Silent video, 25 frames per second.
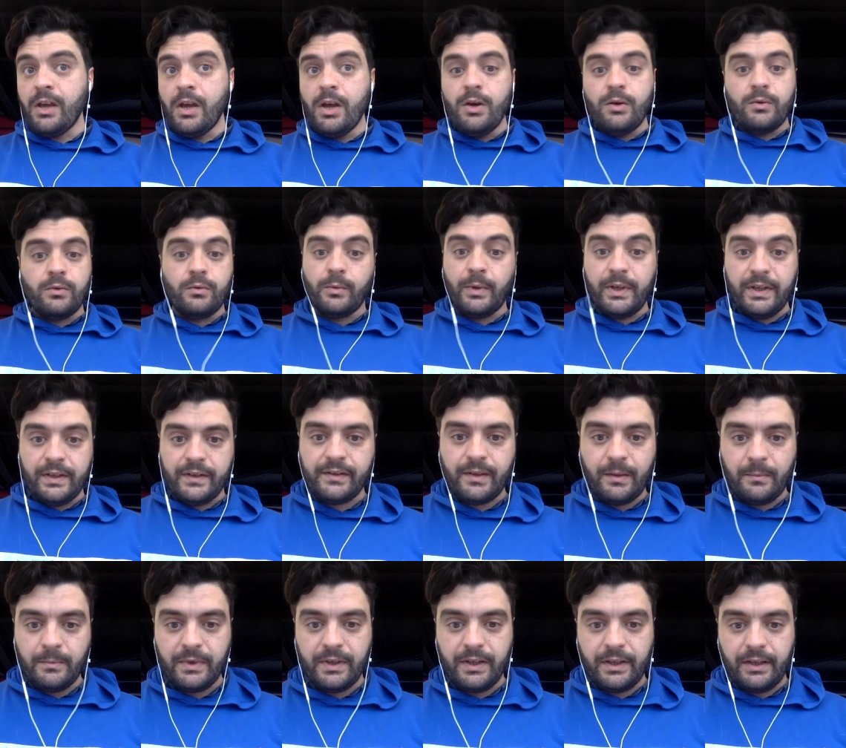always
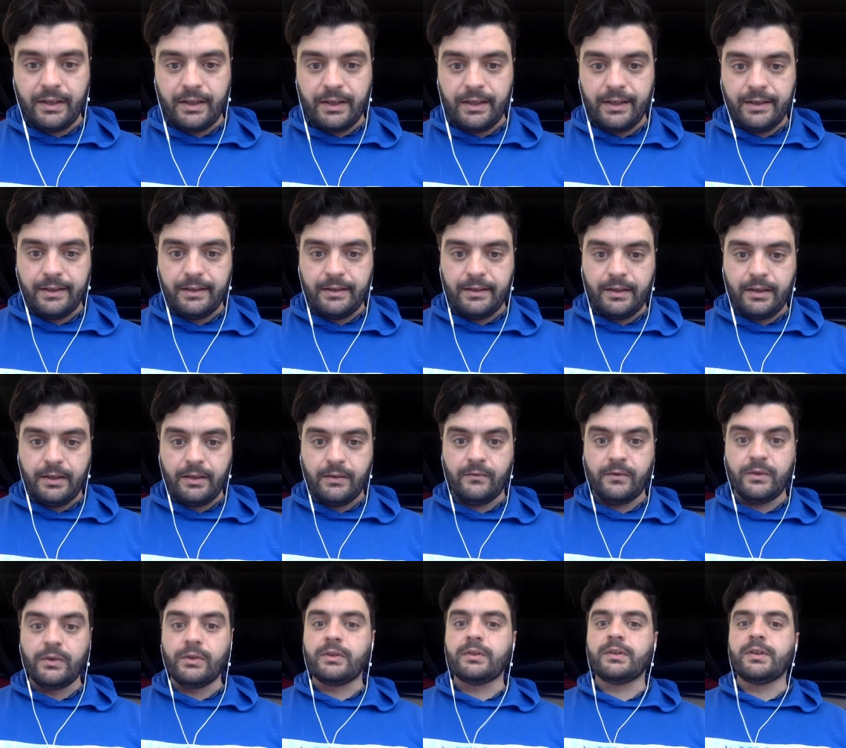somebody I kind of
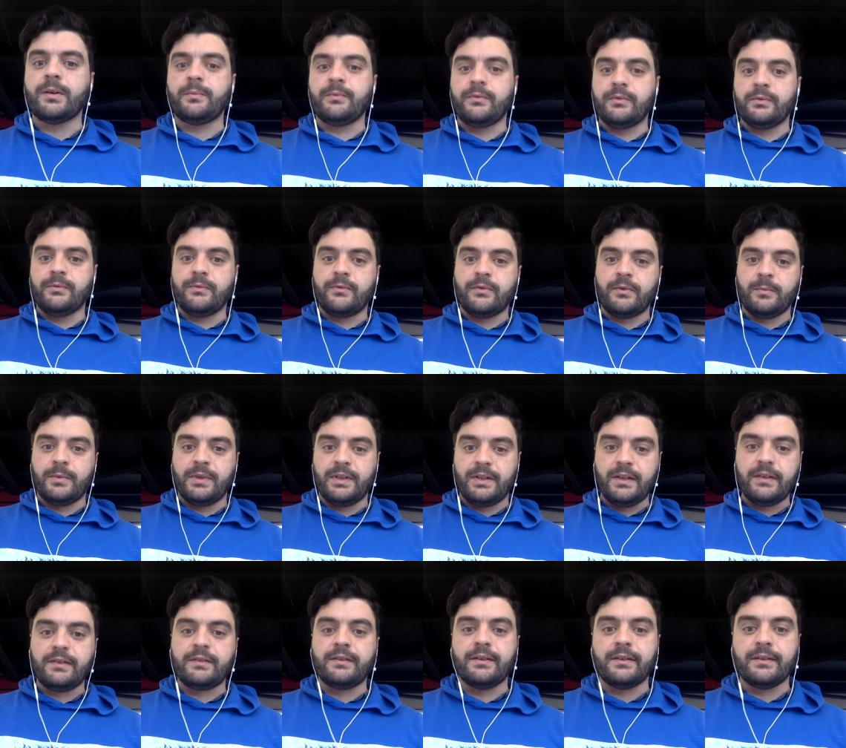looked up to from a
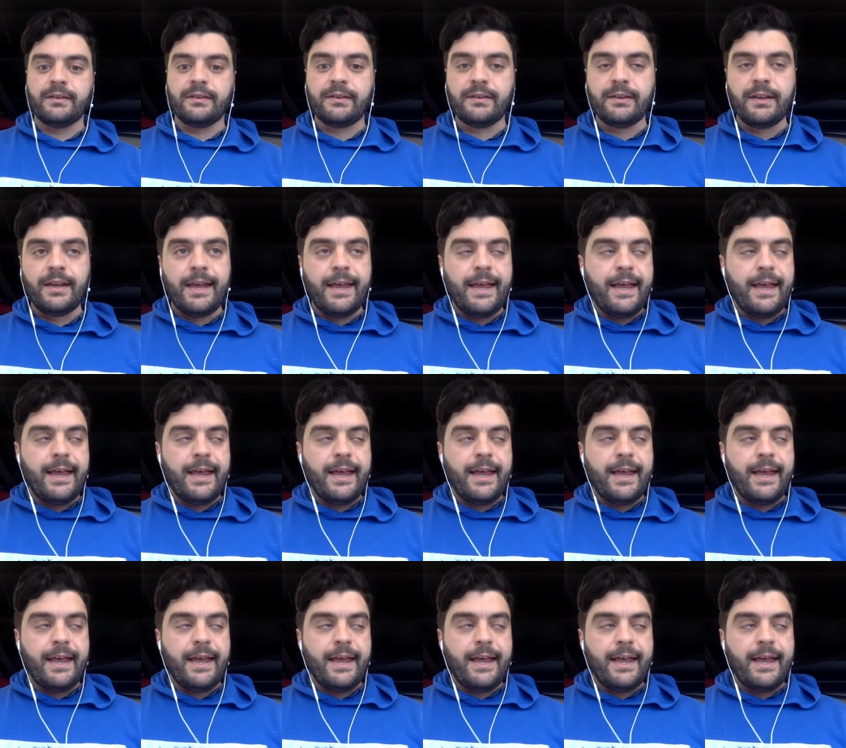distance,